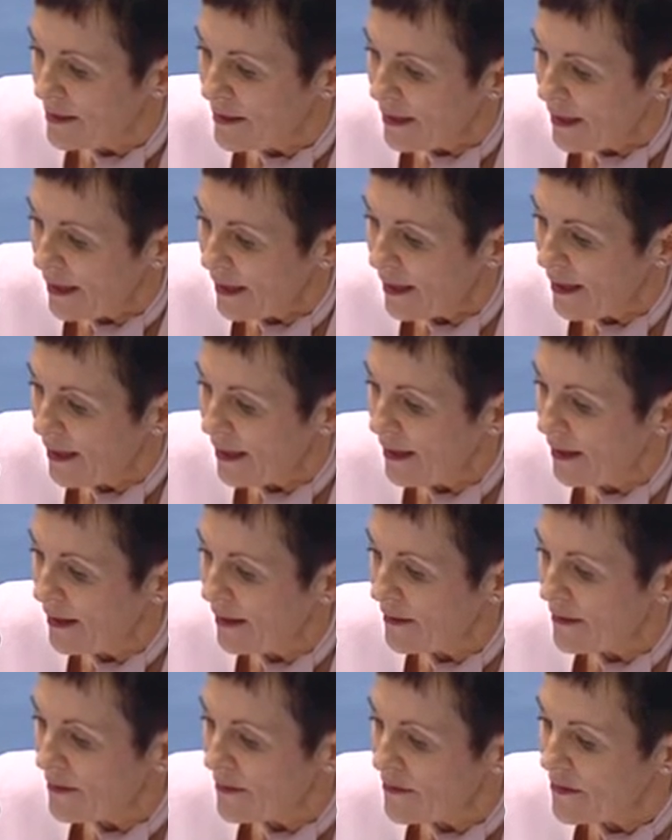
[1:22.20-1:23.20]

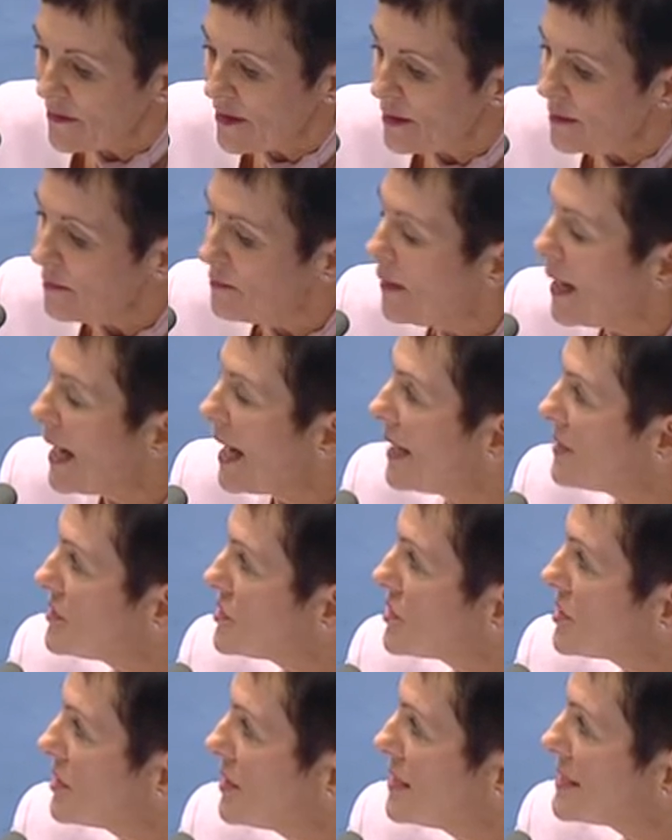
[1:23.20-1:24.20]
their
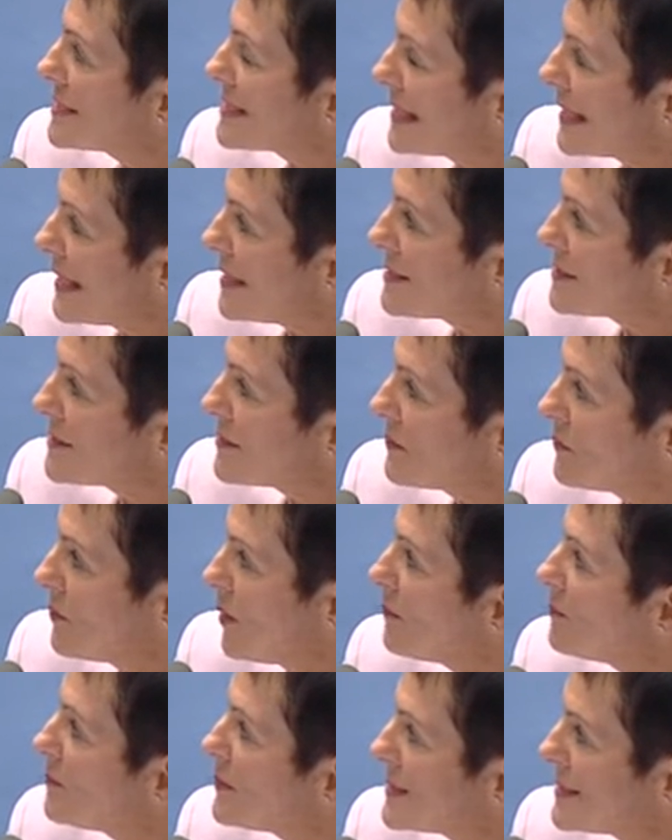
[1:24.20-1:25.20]
margin is less than
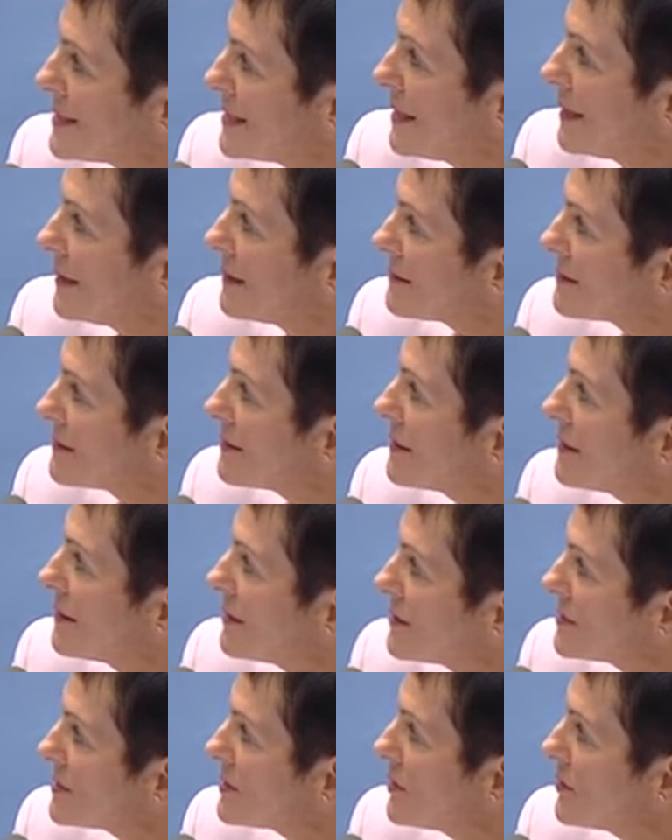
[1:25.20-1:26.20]
1%.
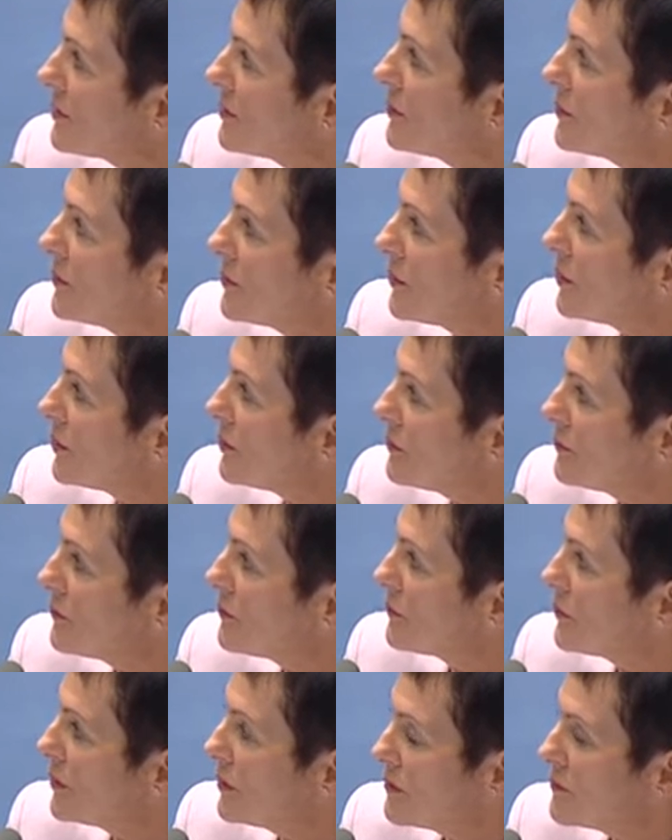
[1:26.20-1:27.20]
So
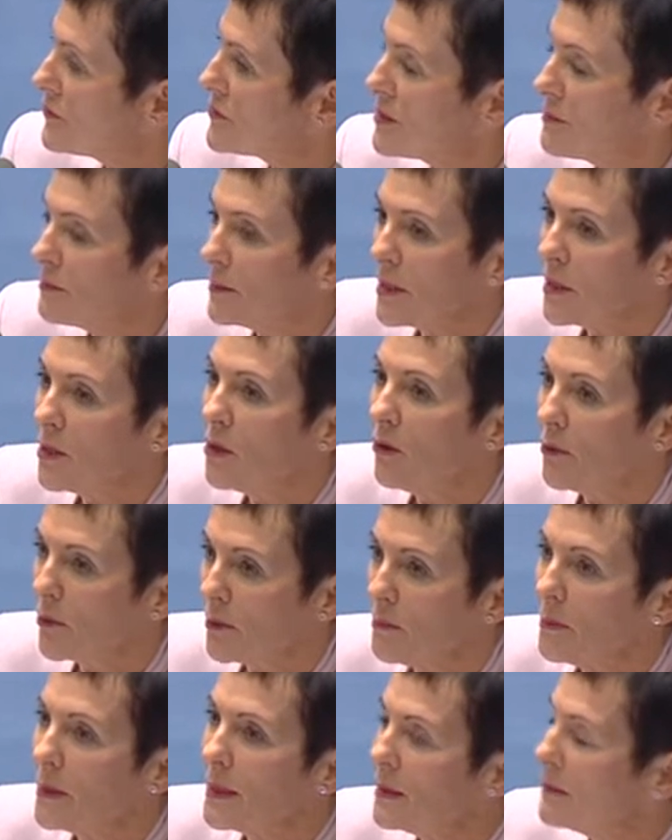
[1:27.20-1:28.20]
you've simply got
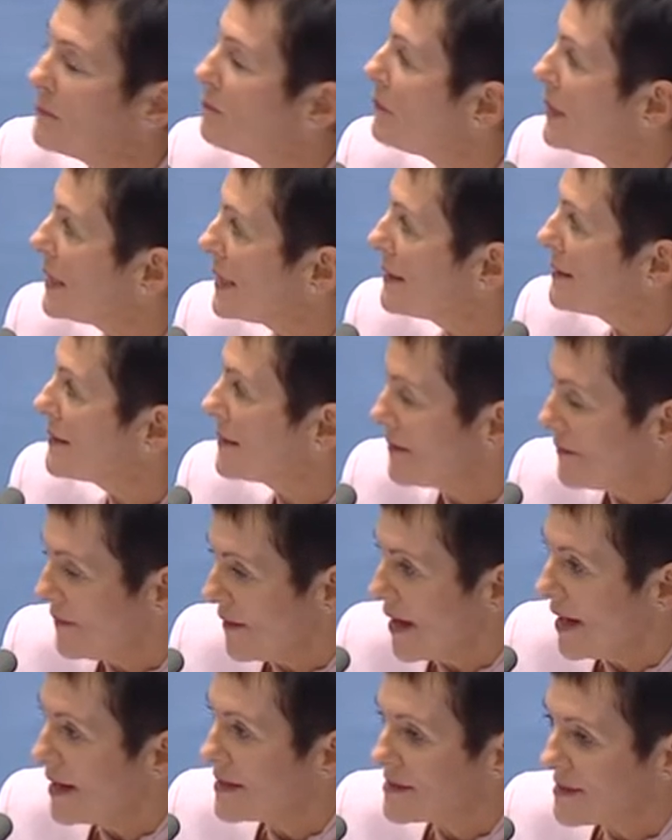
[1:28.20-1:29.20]
to be bigger than
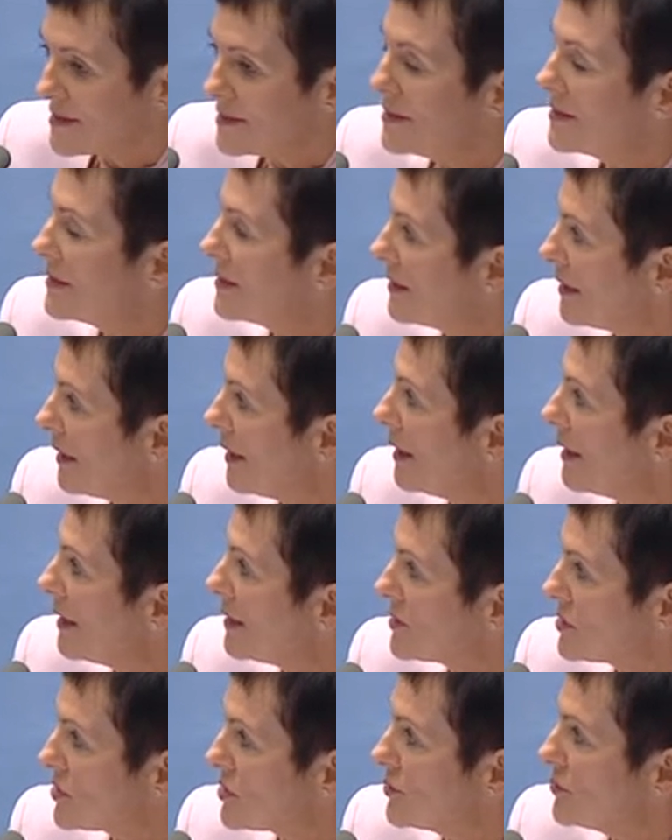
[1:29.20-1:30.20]
that
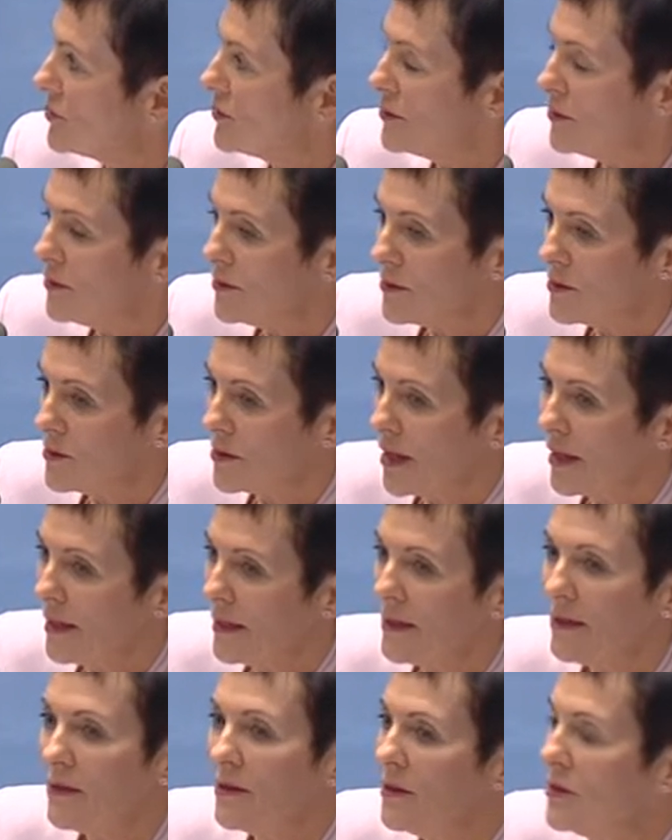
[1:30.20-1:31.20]

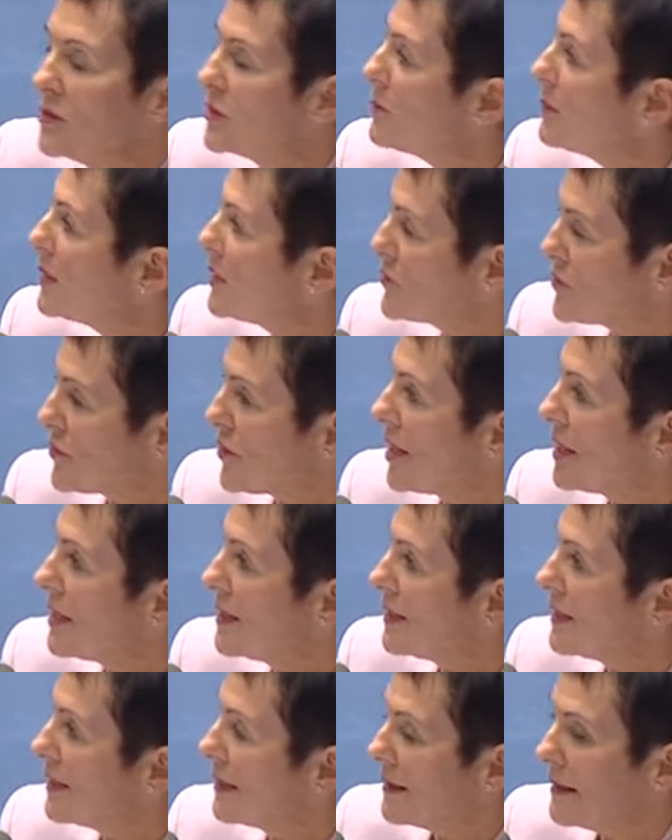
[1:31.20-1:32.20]
to be
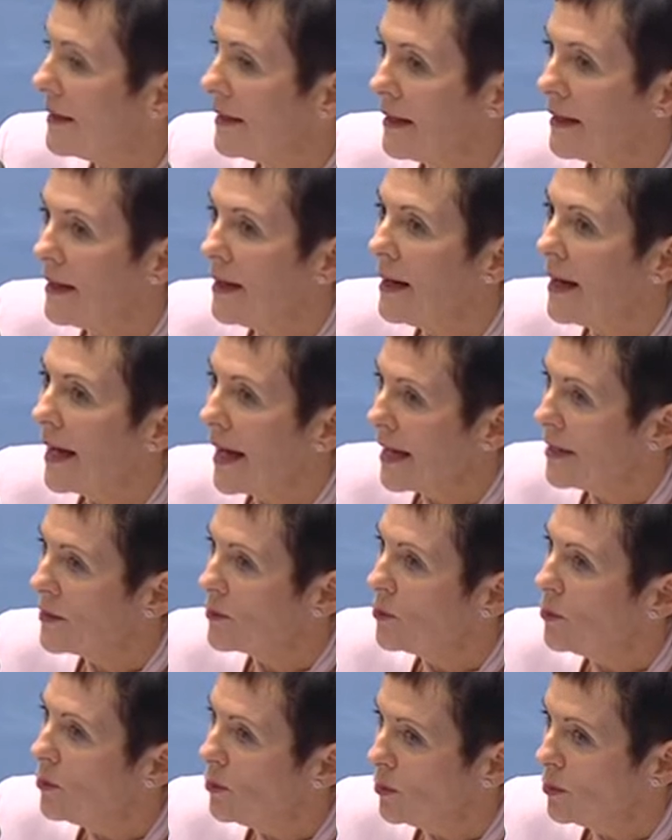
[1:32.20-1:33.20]
trading
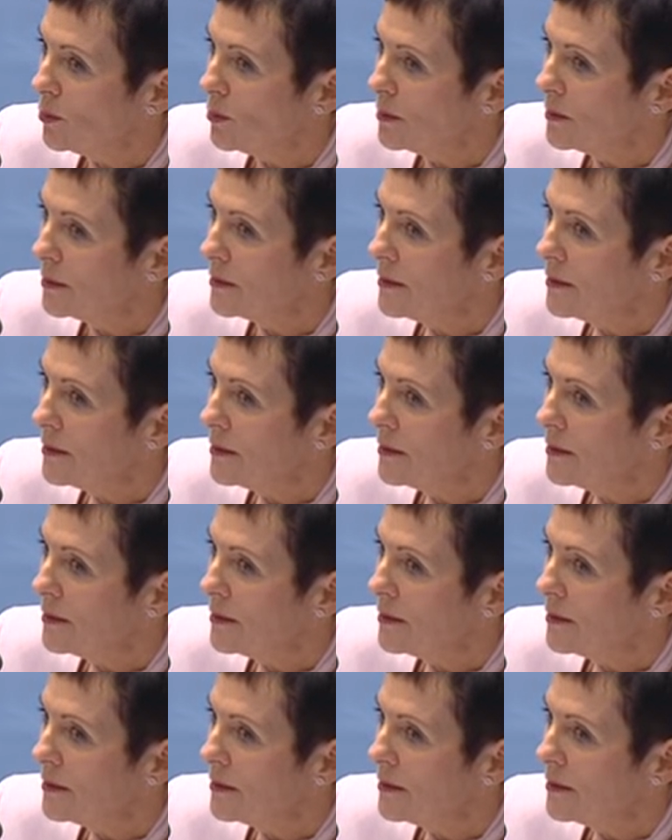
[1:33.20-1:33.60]
at all.